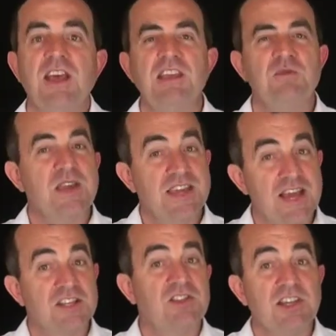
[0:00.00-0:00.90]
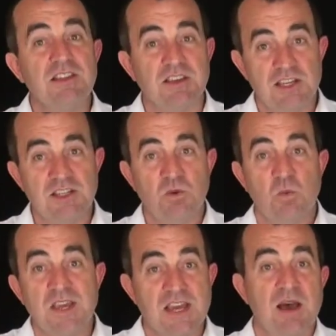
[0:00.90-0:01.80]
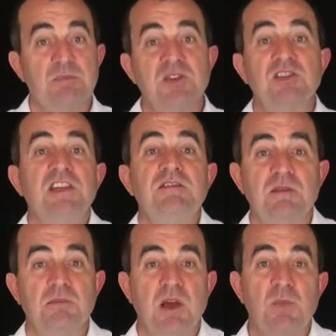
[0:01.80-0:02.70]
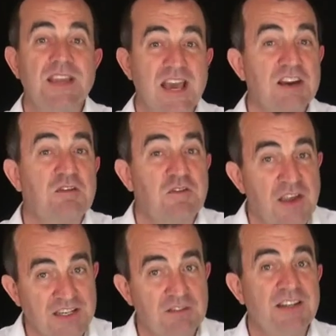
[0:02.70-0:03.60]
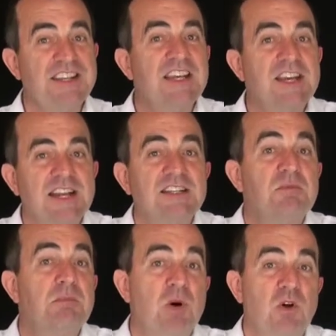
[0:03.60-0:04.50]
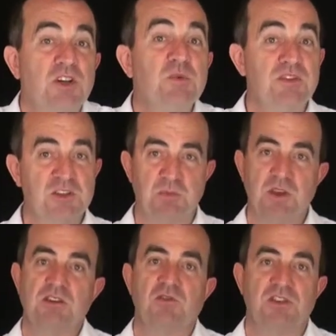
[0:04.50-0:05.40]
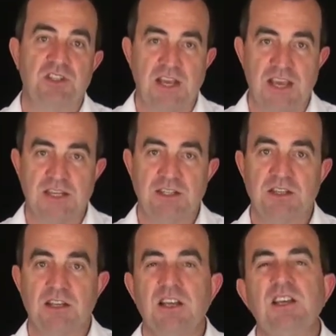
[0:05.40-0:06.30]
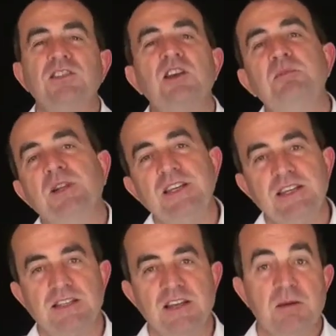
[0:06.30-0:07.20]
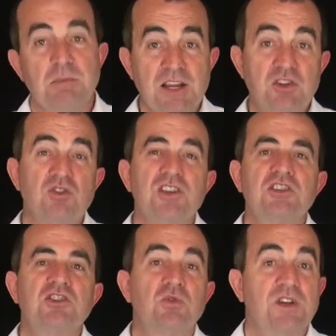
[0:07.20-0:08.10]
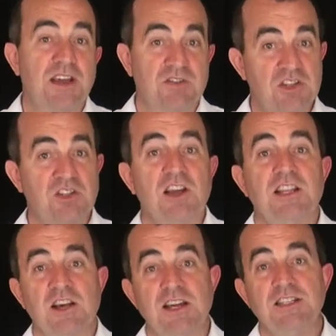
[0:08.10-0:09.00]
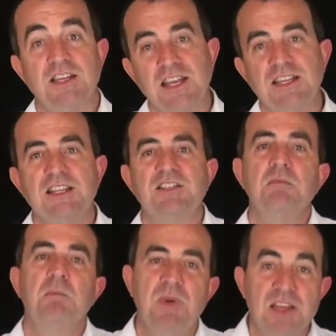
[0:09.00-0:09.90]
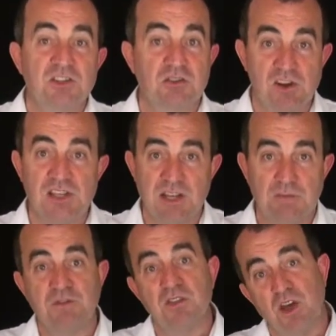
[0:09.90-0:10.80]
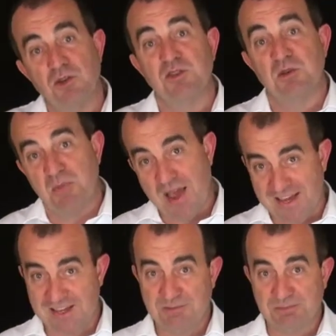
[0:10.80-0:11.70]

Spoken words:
If we can't see these, we can't perceive them, and we can't effectively connect and bond with the speaker on stage. So please, make sure you sort out the sight lines and get some big screens up for those at the back.